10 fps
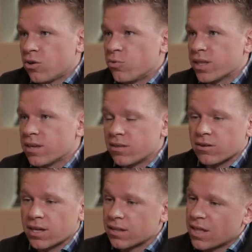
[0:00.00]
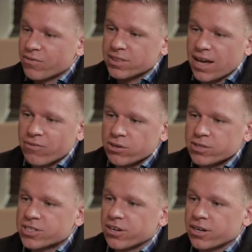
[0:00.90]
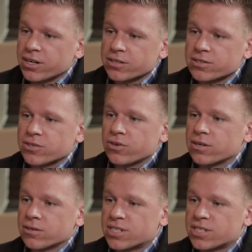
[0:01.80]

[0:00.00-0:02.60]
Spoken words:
with either like 11th Avenue Interiors or